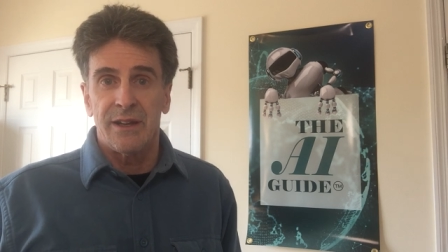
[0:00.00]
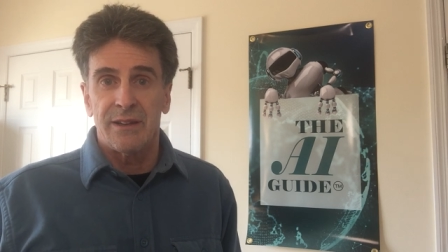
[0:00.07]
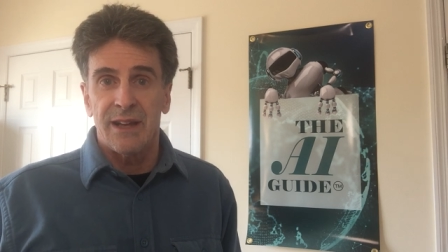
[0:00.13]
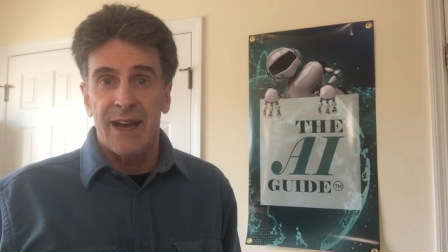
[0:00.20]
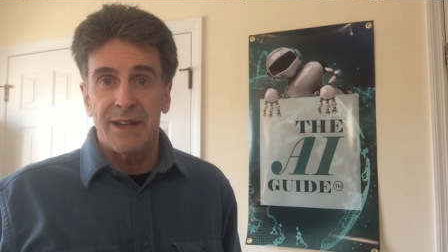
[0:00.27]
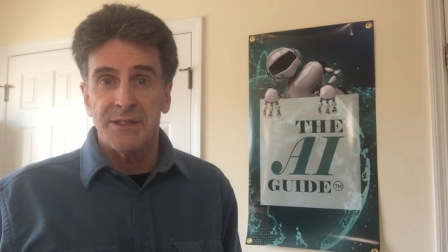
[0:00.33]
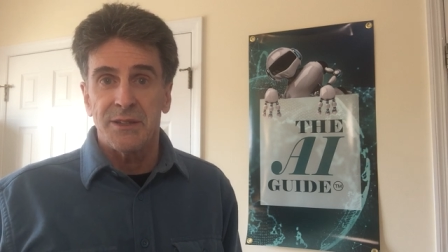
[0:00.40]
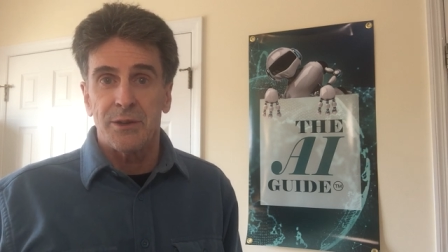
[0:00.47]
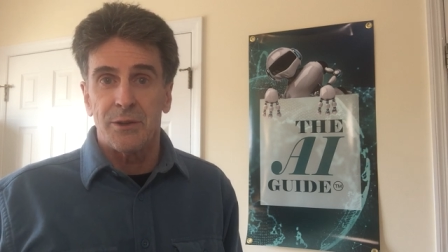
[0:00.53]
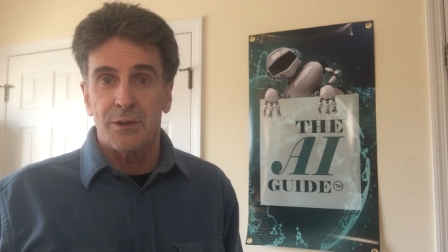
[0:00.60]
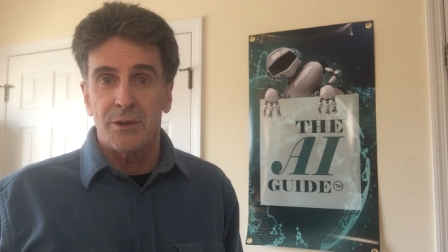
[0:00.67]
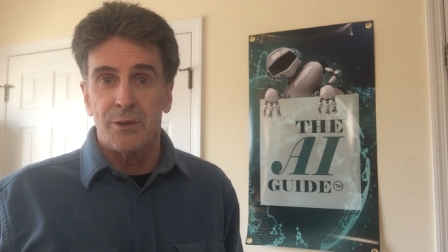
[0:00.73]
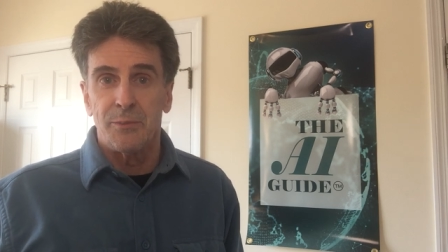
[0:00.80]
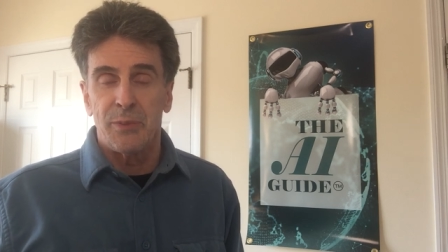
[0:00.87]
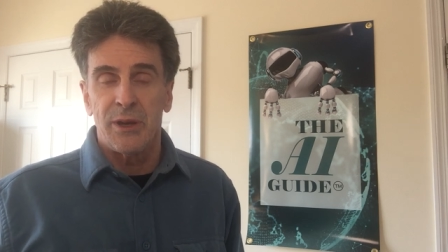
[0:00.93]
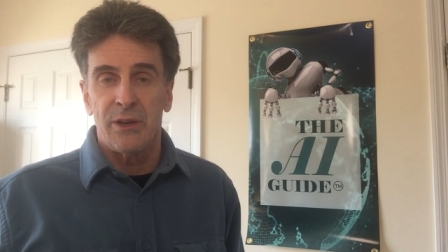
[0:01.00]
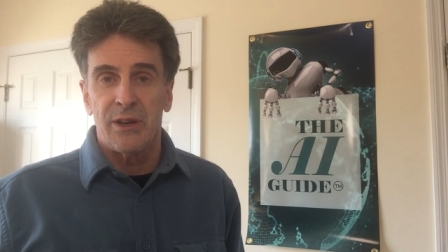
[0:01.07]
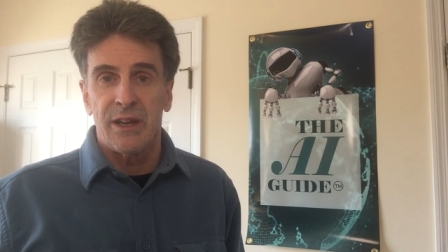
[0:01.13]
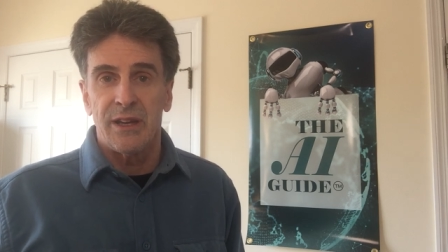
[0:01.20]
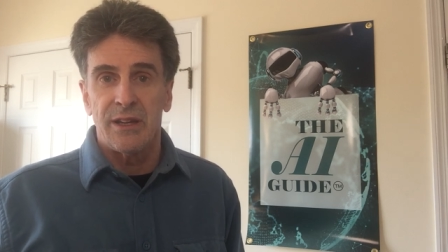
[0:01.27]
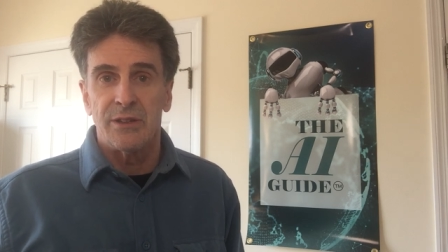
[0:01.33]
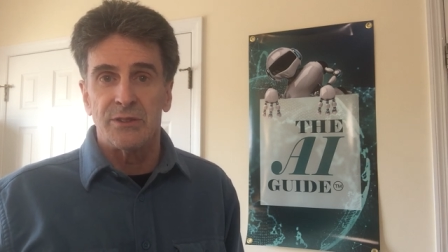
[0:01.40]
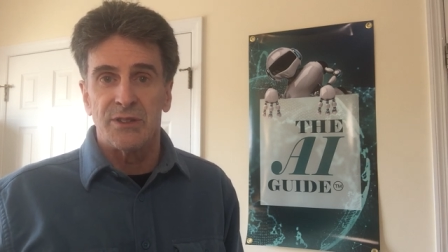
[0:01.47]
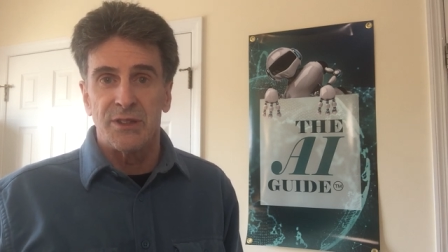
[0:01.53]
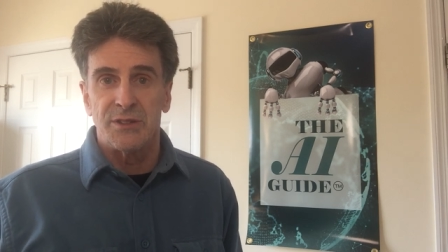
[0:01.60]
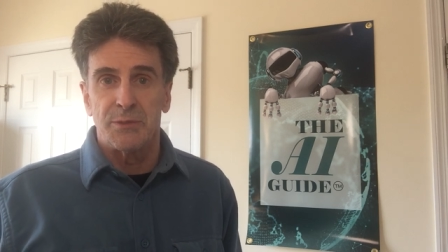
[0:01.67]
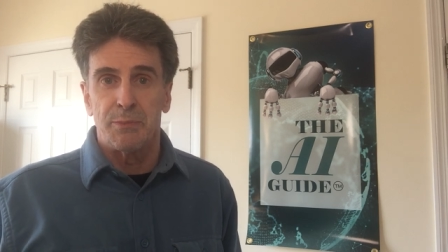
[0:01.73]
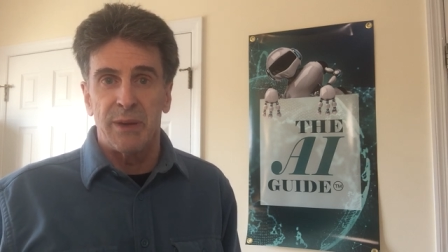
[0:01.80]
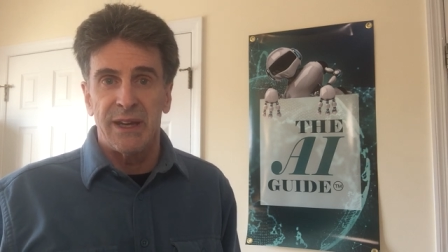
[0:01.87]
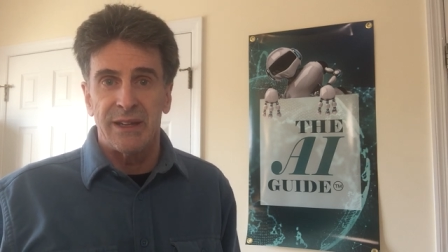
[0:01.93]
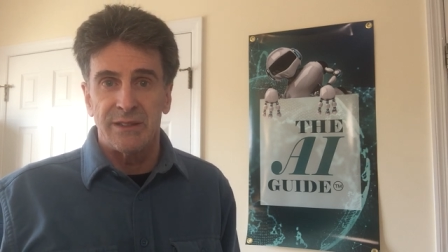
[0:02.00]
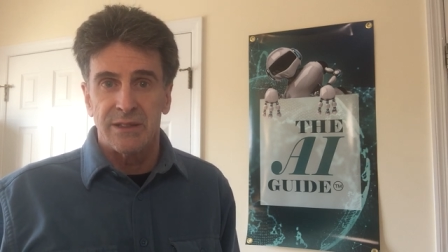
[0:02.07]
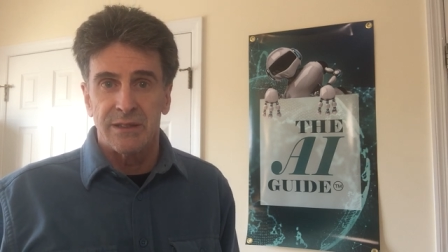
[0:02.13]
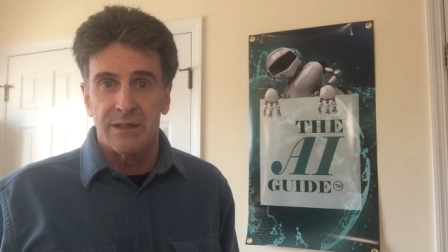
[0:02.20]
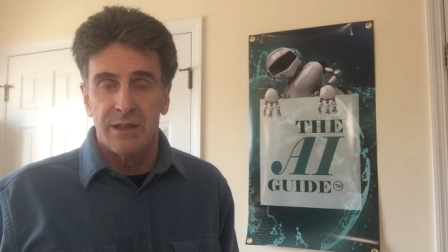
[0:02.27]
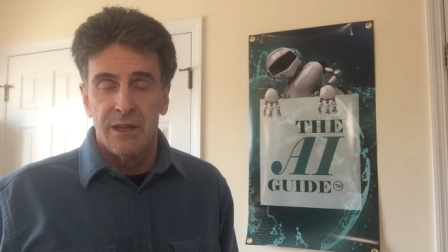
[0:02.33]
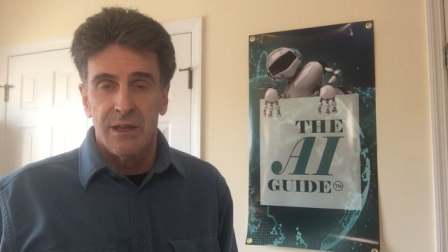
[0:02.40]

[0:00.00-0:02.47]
Classical computing uses bits,